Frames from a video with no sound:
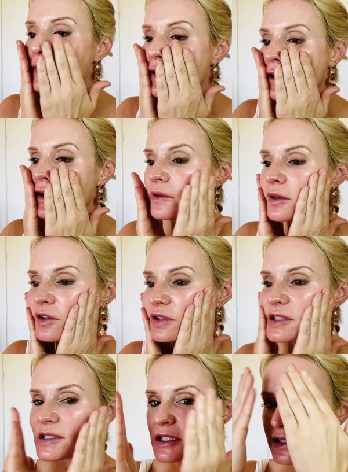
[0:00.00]
Okay, and I'll
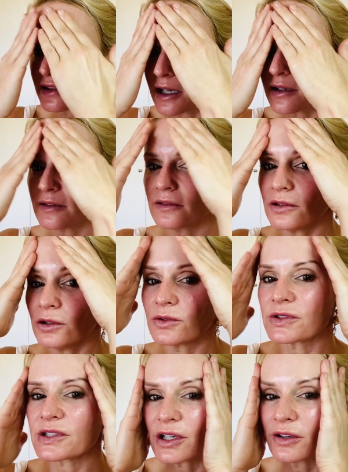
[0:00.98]
just let that
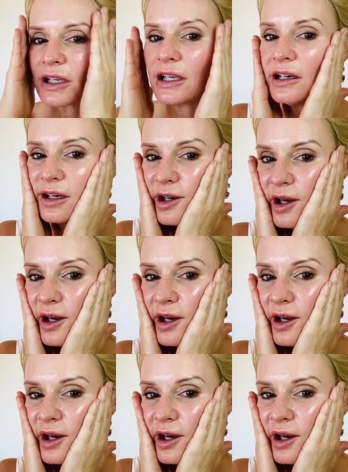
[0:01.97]
all soak in.